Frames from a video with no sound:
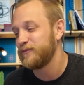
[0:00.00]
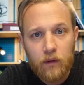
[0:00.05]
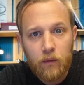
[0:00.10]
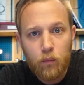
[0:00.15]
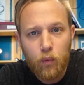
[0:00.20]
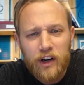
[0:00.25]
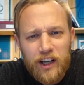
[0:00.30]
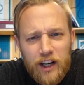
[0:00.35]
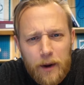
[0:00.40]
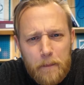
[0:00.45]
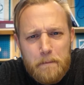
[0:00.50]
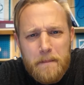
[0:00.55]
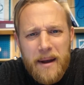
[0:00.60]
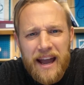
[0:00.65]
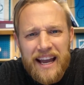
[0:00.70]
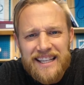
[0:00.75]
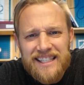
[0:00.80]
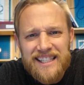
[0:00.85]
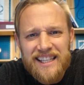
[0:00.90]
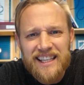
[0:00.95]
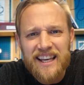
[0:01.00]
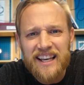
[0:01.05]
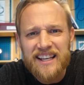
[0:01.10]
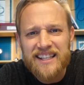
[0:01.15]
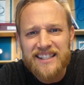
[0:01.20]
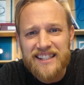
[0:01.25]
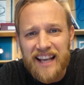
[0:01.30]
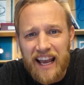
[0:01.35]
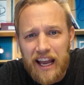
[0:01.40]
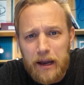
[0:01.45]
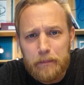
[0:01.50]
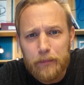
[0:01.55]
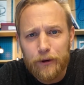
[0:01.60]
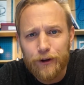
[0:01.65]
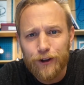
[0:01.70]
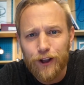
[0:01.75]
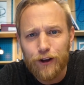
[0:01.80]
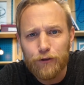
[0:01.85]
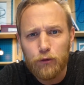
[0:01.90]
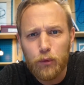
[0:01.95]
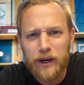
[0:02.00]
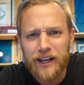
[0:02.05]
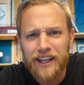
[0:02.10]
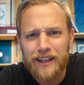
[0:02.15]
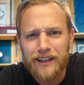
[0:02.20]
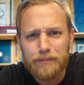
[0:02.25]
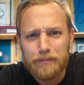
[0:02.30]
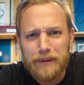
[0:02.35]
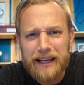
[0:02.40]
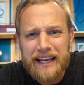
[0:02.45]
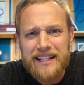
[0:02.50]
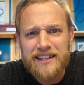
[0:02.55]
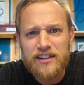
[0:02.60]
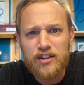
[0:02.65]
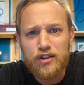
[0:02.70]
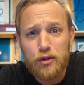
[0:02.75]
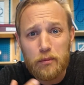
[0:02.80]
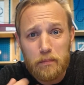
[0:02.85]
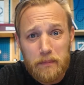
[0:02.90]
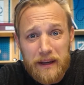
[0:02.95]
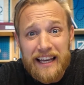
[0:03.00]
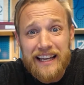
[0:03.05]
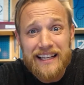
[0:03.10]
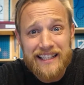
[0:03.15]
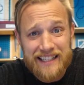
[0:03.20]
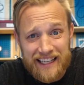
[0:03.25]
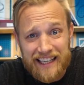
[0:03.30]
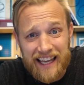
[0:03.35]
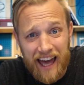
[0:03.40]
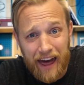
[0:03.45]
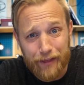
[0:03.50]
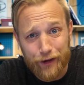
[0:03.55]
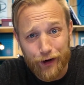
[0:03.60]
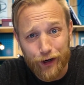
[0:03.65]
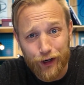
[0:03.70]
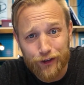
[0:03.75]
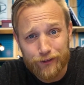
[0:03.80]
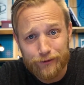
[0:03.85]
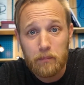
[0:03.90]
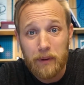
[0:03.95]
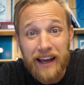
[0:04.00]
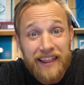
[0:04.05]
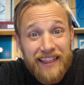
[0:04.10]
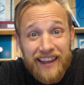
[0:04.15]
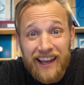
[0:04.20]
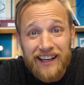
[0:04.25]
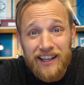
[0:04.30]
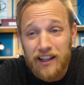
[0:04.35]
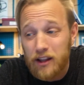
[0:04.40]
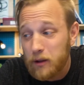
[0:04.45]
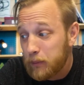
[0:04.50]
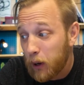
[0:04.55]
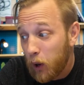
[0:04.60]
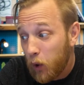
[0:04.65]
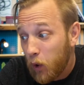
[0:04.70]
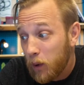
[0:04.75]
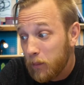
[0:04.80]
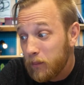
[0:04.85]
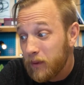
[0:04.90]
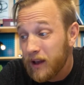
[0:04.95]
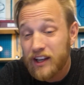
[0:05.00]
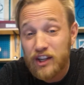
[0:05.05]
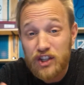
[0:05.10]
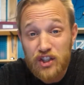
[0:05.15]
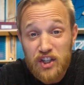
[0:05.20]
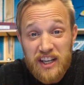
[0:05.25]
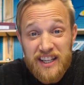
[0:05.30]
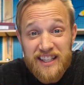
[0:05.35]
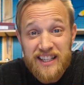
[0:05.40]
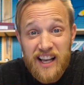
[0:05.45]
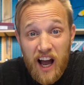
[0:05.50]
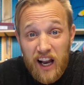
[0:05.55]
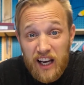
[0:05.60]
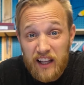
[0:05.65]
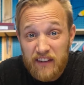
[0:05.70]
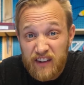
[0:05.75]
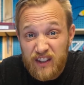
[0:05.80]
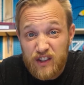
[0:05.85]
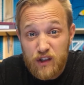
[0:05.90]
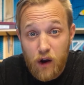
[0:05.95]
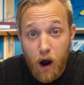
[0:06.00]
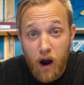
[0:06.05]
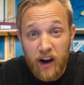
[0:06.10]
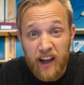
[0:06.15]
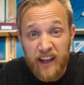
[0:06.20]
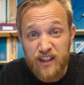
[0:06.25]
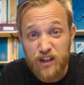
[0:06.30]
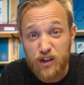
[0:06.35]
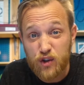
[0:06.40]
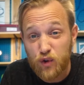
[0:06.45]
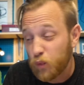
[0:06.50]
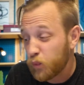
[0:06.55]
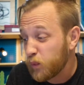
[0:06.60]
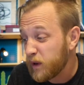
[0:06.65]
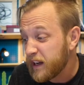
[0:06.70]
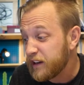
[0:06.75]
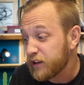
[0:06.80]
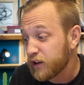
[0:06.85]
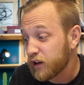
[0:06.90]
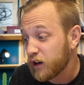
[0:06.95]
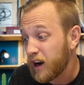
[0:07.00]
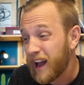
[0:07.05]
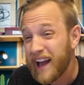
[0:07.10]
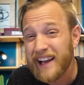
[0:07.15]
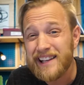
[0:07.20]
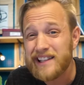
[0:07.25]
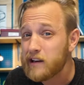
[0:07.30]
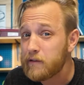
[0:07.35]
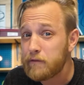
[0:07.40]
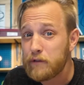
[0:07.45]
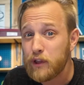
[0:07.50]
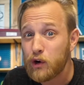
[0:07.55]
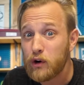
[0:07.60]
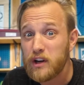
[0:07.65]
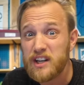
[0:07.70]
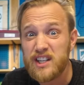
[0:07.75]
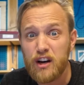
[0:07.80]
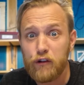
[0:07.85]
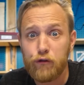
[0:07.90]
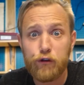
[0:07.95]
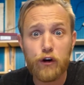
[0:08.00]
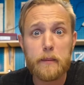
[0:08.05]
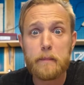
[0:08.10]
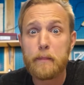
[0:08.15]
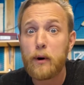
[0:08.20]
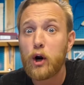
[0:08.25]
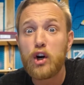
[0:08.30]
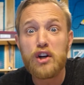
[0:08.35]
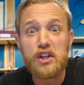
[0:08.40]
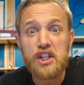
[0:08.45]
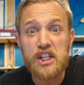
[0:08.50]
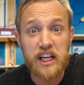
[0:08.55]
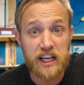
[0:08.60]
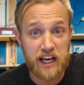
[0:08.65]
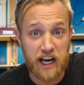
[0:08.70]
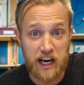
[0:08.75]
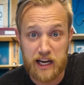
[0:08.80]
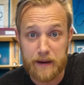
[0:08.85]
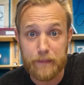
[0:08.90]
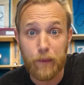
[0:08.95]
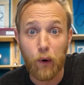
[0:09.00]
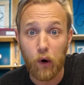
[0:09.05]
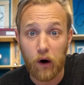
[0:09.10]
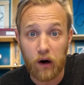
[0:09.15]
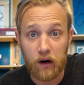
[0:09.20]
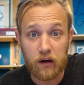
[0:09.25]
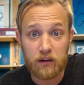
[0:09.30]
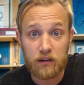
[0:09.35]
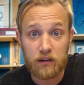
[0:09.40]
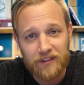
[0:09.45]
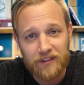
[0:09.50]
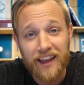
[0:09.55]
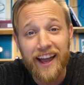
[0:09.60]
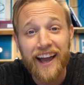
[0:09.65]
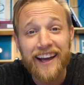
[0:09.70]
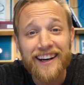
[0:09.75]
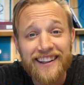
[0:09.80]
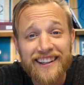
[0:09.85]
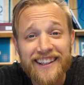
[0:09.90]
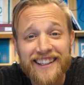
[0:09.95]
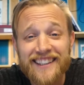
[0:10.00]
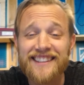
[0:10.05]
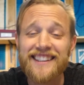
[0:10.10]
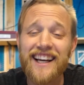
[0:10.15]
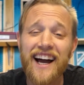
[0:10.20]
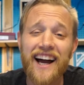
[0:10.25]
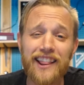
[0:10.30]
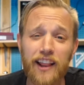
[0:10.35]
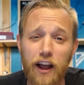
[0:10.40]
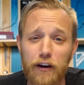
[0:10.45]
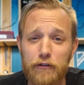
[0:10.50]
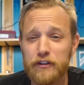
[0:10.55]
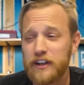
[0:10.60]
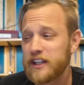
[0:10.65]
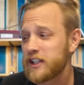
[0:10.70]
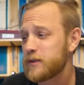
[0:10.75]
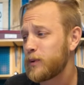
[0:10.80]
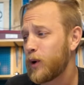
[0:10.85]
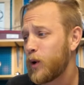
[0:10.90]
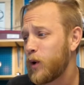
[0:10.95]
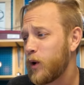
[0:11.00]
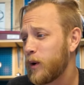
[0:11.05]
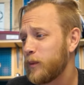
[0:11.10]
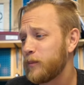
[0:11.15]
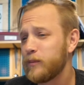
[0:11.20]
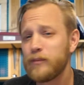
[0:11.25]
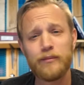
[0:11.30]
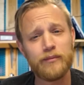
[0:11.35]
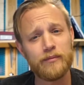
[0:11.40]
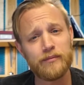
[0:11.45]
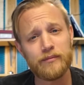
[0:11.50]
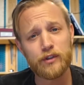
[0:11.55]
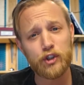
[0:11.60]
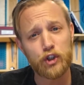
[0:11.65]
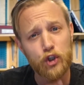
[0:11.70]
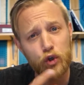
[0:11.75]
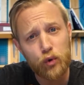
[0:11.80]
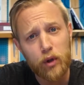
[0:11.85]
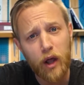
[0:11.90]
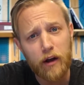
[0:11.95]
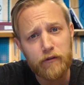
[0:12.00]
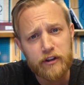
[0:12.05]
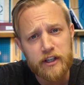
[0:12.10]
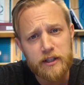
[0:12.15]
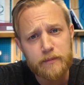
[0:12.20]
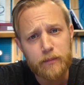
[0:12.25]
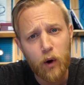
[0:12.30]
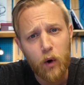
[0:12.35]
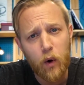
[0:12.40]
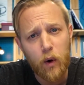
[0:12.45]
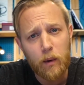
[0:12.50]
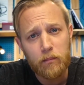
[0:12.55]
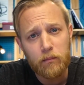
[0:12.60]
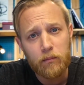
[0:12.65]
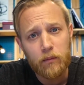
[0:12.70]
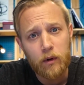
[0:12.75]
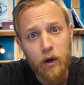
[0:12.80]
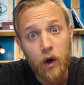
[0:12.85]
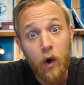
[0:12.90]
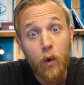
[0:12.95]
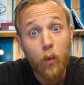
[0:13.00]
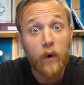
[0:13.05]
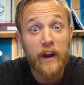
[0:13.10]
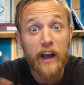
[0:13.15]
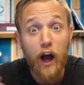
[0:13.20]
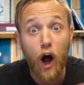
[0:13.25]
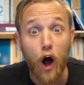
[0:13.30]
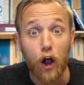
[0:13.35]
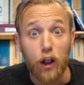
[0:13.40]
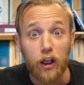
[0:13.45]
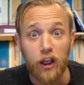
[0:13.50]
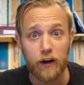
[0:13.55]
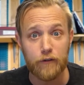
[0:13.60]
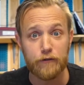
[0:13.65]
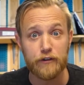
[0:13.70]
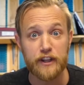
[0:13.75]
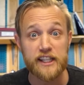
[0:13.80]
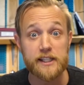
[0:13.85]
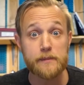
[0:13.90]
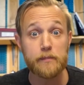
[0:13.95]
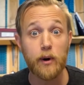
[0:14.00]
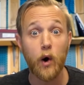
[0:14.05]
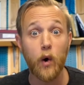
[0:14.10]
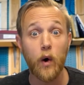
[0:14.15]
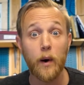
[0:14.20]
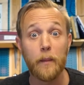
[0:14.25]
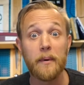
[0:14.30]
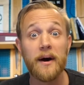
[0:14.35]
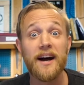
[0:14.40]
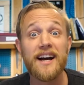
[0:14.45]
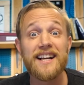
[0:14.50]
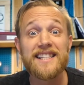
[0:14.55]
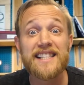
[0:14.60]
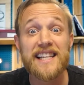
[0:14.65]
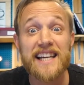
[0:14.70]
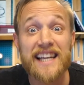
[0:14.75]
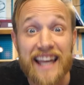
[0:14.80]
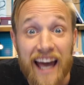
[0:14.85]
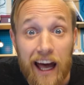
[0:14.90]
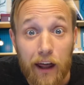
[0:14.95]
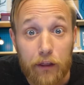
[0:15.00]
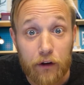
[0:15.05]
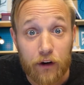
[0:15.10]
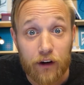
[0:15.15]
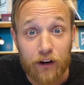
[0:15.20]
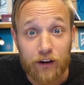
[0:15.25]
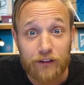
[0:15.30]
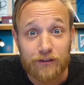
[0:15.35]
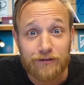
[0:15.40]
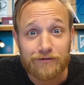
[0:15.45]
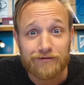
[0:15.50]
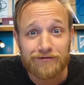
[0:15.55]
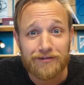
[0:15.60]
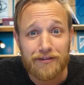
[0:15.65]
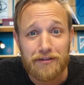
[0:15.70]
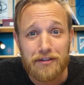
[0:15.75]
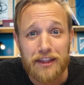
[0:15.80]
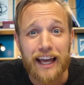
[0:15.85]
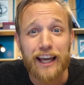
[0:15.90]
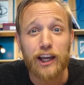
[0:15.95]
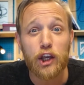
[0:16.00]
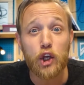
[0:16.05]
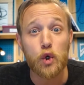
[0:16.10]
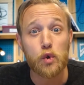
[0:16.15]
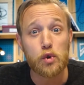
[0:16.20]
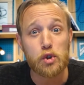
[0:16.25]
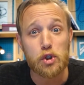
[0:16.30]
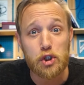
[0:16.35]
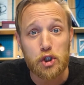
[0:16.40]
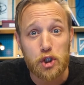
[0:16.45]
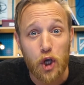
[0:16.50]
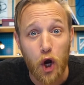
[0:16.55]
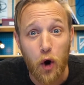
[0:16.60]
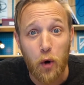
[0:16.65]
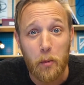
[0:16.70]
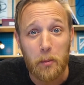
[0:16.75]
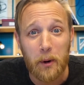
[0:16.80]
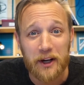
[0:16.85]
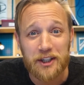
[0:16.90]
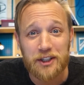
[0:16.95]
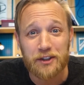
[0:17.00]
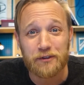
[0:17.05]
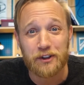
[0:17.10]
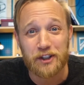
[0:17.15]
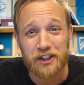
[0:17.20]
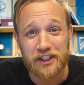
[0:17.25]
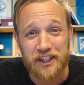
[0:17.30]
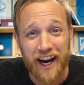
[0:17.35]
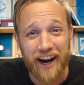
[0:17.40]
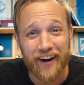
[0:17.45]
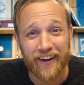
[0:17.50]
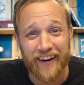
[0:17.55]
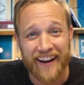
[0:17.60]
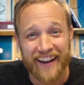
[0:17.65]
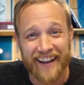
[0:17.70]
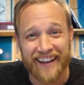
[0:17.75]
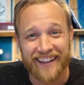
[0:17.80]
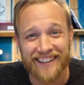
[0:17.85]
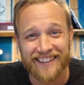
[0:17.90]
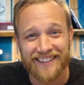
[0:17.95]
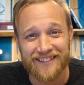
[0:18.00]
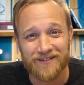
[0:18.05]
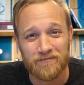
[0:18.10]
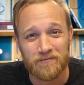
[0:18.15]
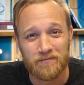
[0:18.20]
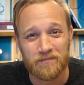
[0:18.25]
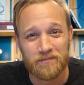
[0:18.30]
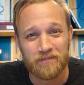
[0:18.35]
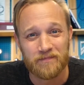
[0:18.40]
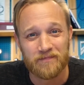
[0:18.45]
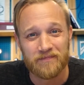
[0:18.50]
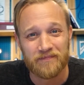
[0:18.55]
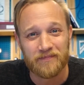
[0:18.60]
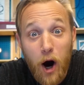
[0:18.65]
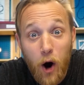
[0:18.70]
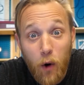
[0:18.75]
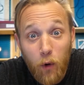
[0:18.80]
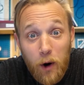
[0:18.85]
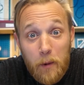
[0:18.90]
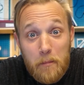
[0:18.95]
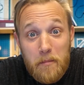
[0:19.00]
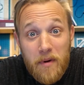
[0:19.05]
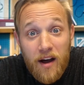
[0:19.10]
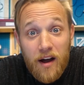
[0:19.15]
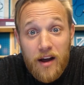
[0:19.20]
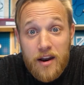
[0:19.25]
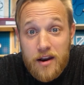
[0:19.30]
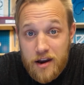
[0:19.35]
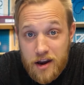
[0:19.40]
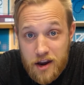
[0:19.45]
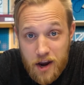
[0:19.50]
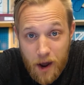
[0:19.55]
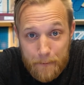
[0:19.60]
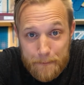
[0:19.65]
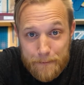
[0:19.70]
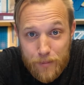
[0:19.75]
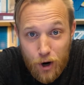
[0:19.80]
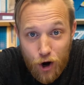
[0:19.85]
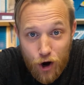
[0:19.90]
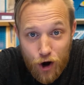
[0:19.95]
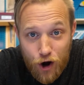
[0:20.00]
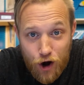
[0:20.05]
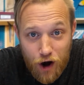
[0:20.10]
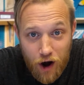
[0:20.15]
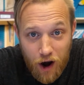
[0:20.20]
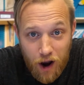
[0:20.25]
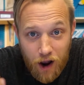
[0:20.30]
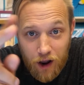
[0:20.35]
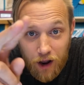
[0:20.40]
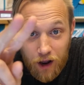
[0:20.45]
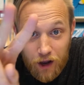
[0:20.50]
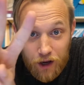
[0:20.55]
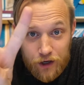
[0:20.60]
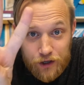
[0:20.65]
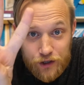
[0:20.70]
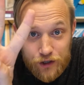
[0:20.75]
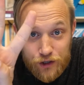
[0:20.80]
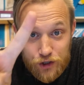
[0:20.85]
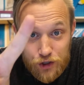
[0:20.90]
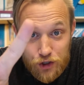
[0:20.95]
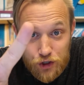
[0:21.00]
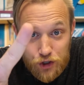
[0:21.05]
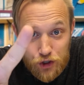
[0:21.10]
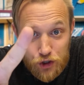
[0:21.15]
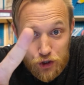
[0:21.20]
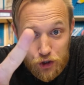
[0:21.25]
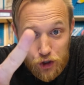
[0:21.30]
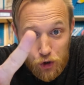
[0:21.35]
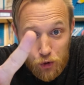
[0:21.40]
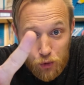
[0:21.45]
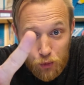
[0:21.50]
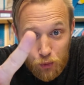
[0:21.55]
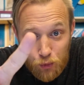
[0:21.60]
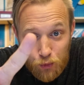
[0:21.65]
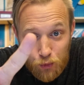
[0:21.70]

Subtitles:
What an amazing example of what it means to be together. By the end of the poem, she's not even talking to the reader as if they're a different person anymore. Annalise, I love this poem. Do you love this poem? We all love this poem. Together. Thank you so much for sharing it. Poem number 2.